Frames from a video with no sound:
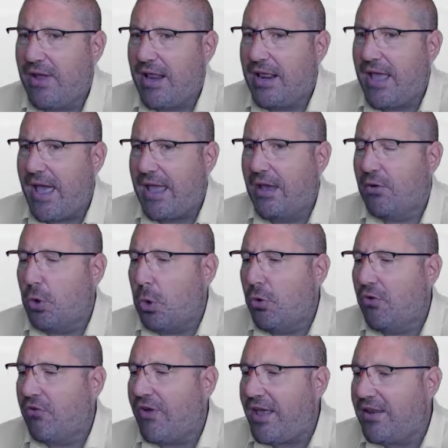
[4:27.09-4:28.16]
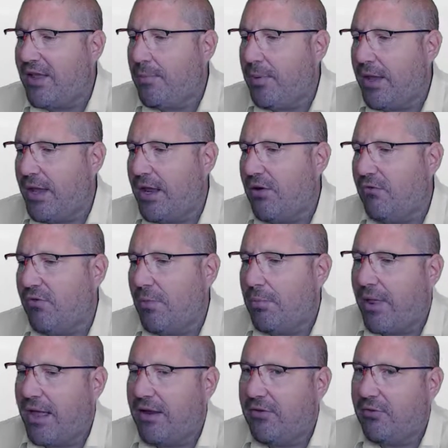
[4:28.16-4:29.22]
the NEA, had already been
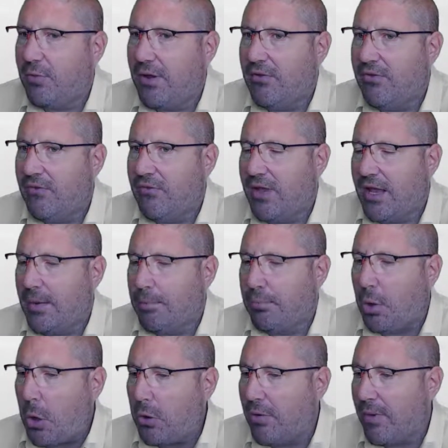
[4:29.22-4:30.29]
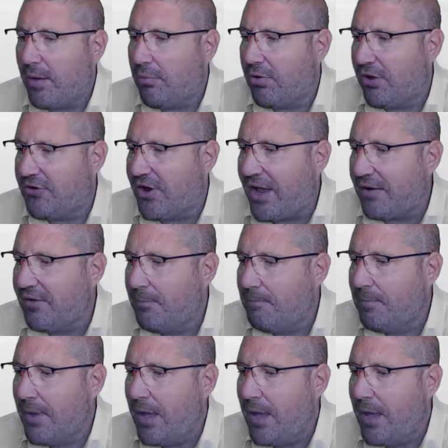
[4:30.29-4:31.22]
replaced with the programming project.